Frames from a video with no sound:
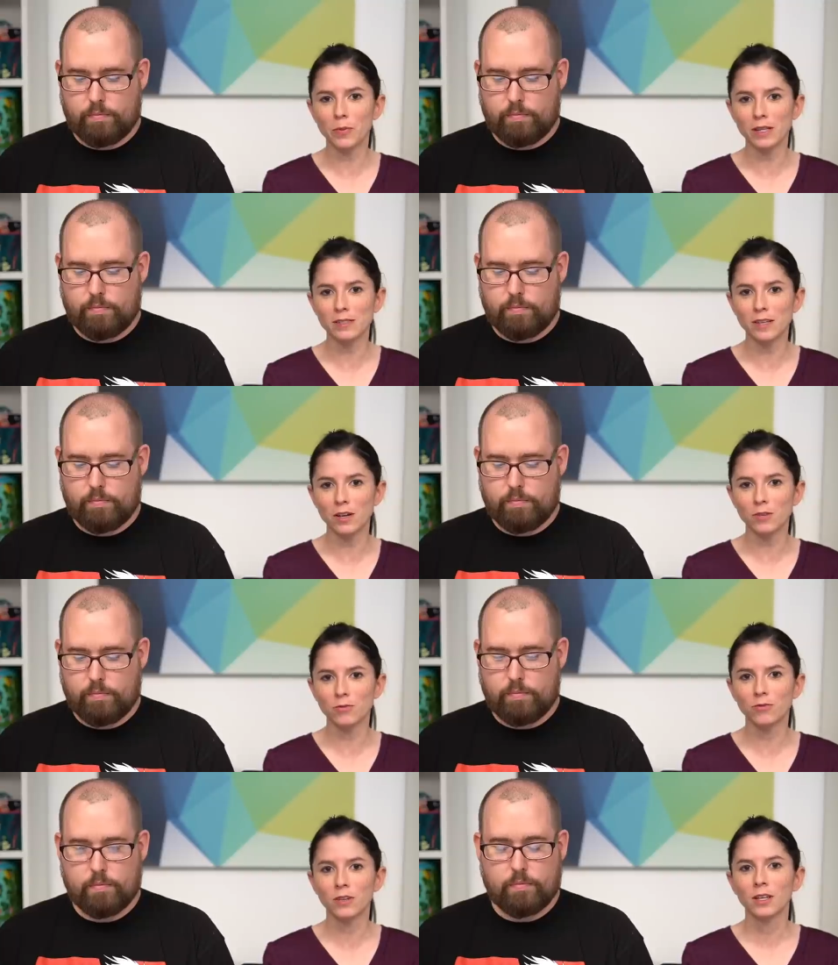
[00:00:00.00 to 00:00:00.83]

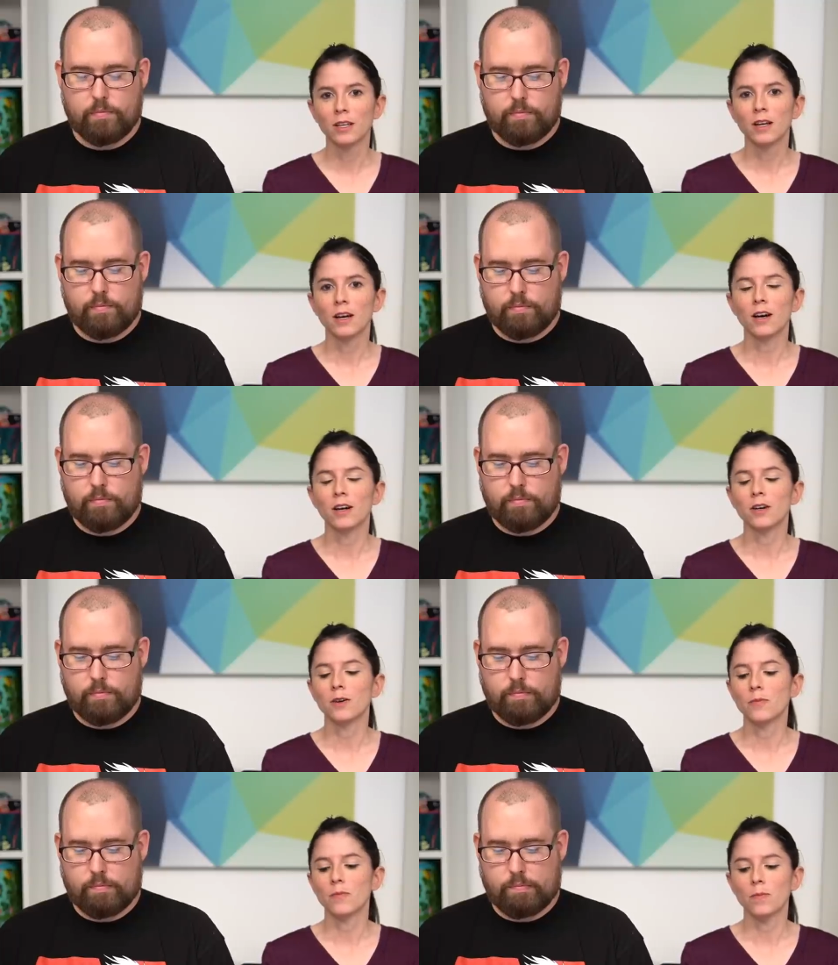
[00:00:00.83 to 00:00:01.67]
Speaker 1: myself.
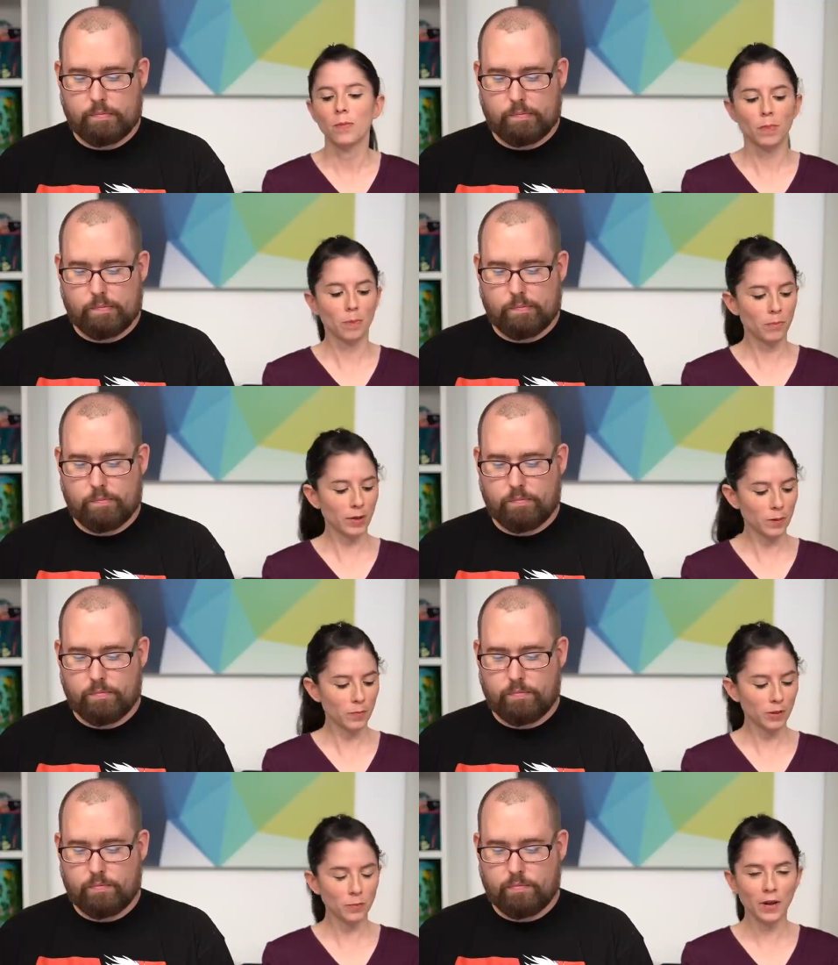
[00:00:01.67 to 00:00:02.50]
But I
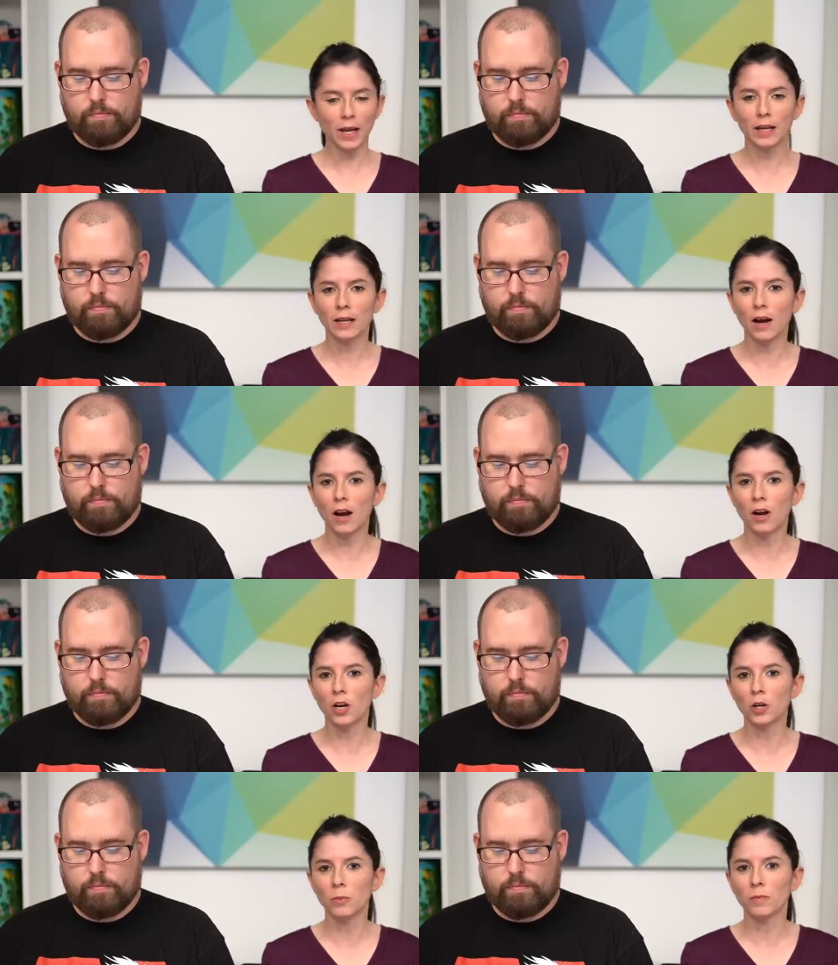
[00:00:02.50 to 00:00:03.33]
burned my
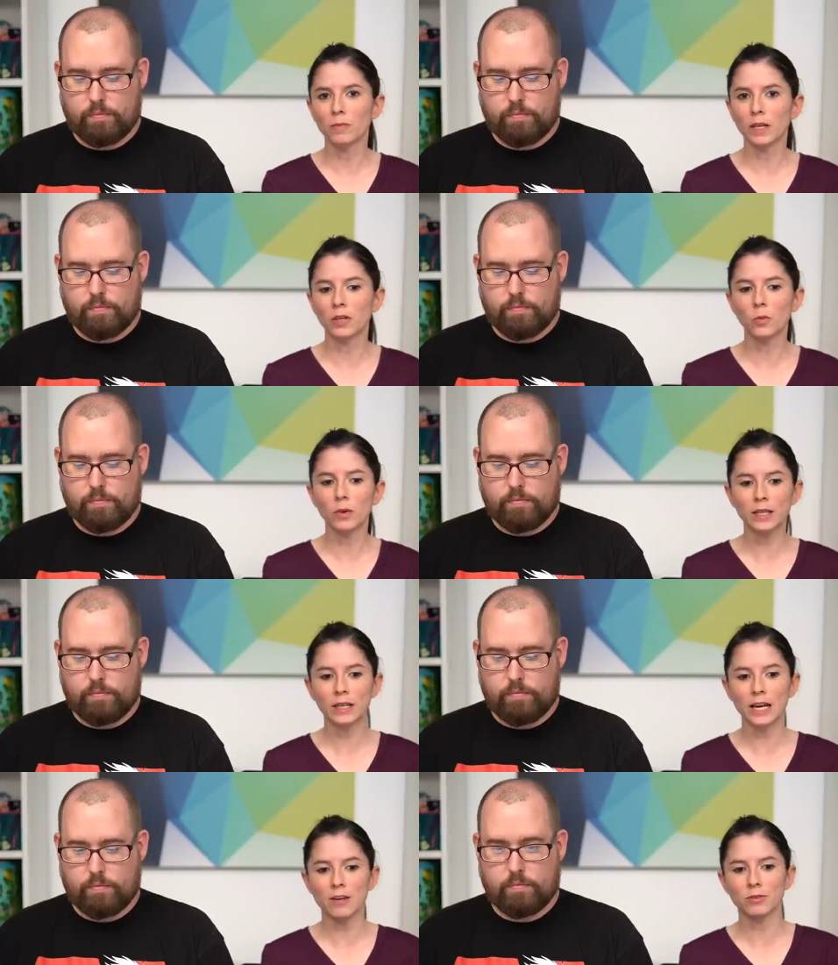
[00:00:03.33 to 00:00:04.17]
arm like a week
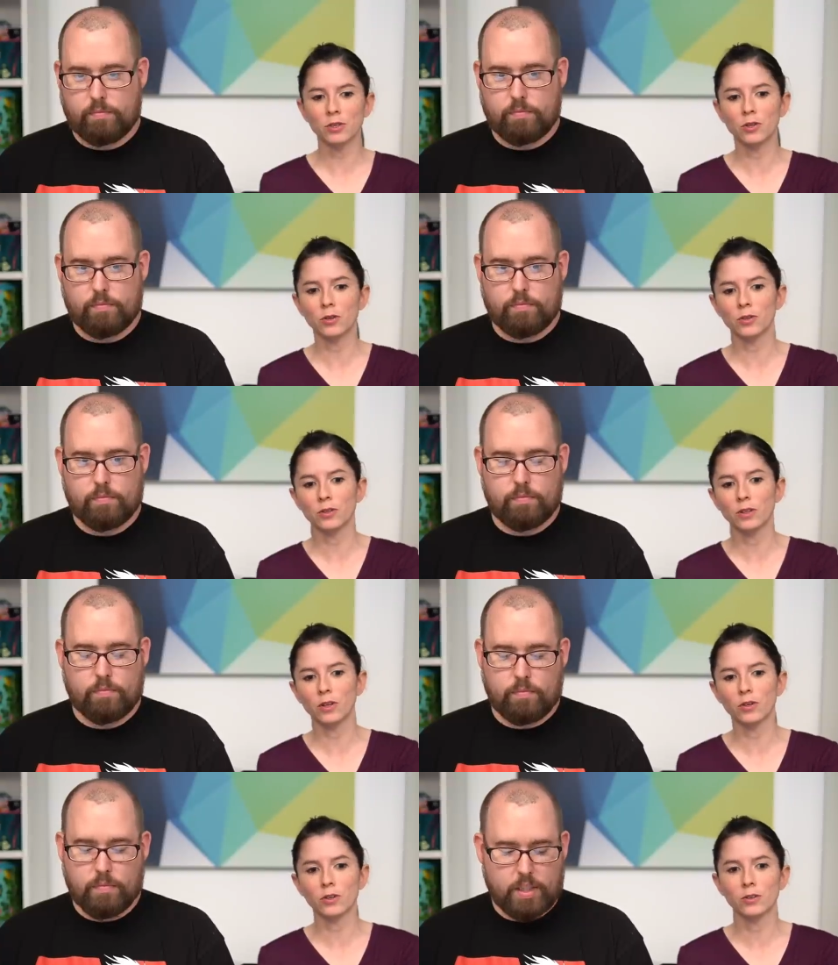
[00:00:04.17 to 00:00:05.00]
and a half ago. Oh, the
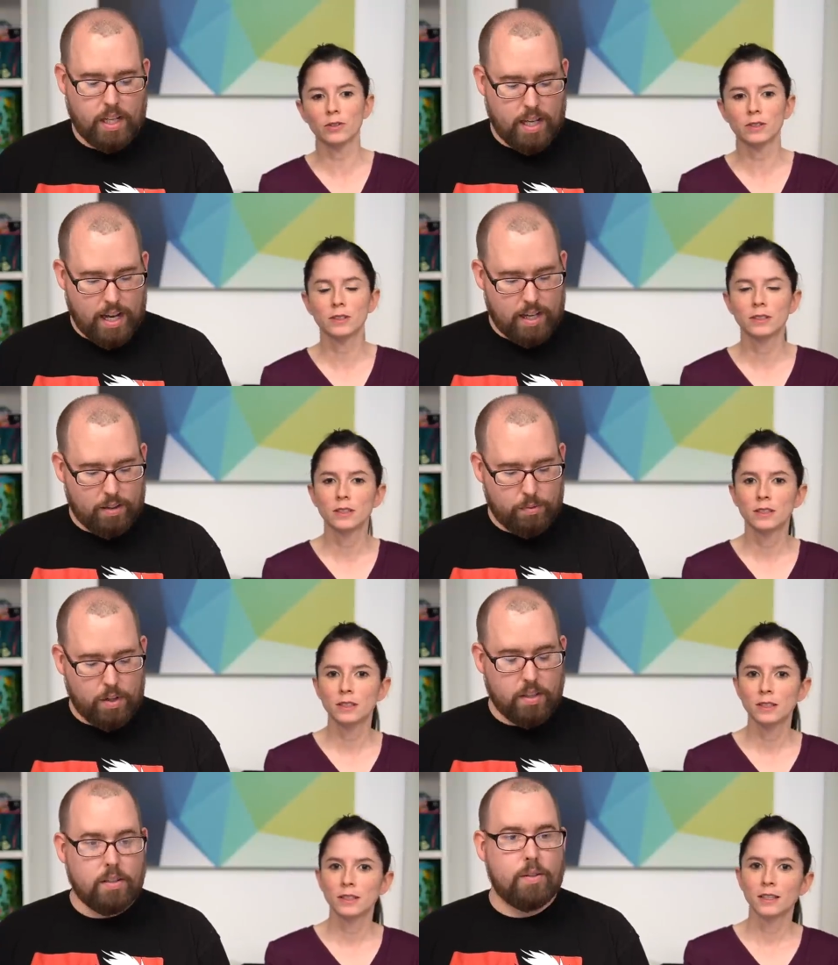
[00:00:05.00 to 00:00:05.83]
logo. Ah,
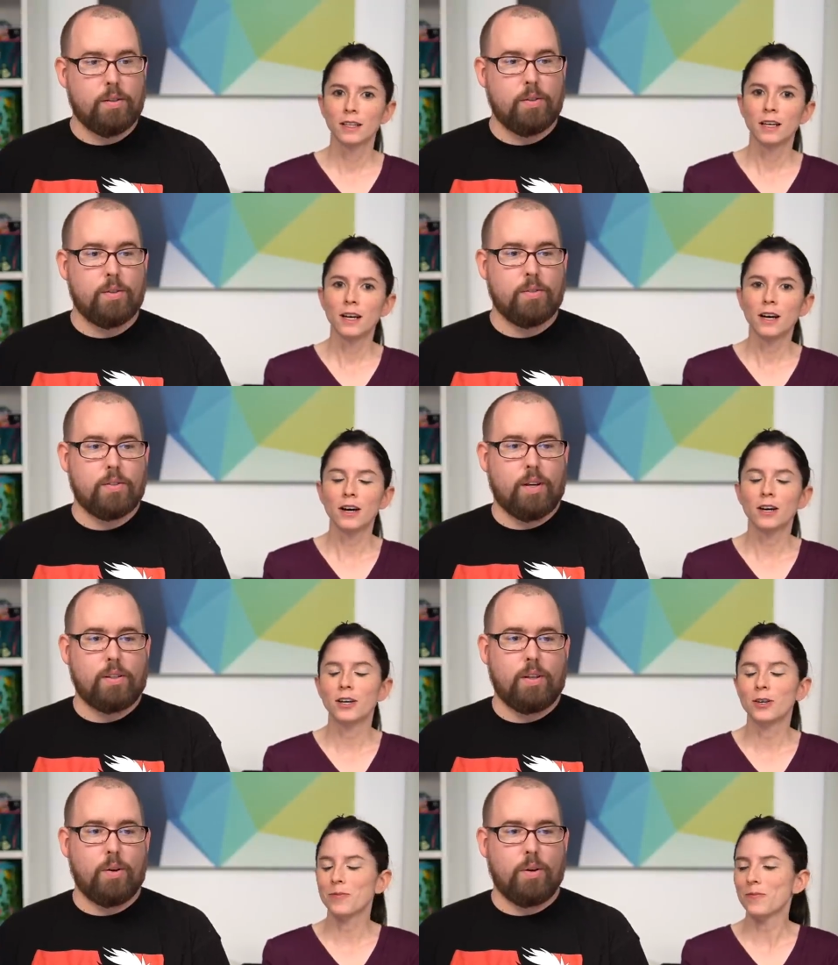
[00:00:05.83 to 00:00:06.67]
what?
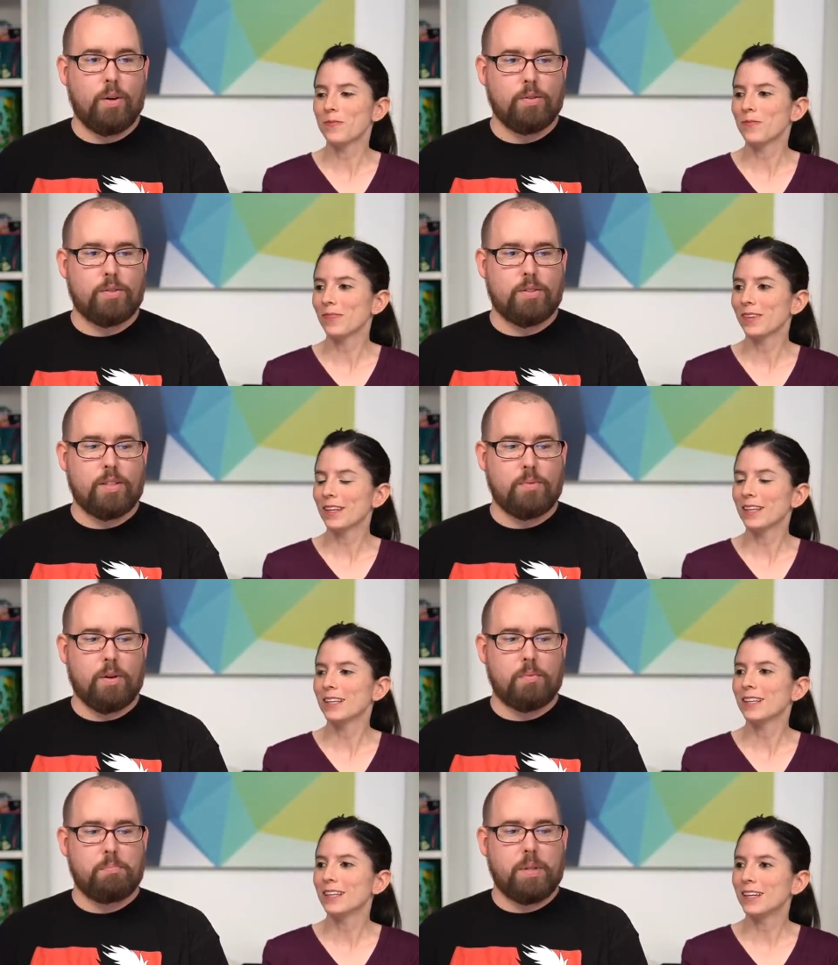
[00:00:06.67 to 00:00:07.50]
Darn logo. Just doesn't
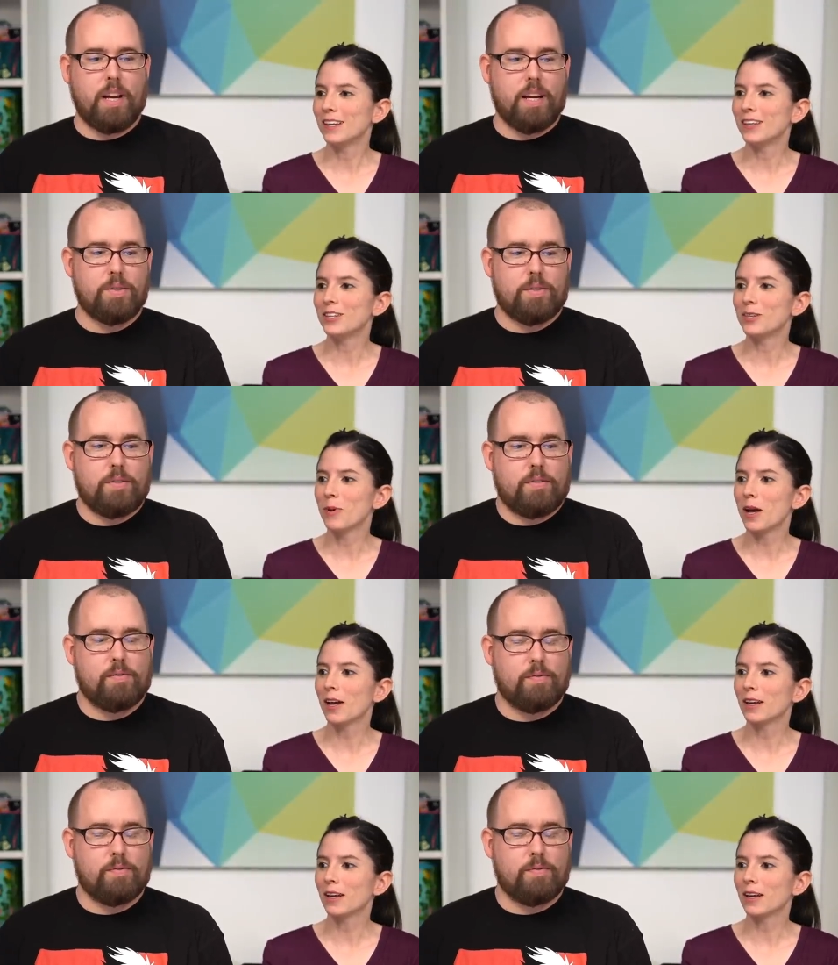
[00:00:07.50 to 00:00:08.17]
want to be nice.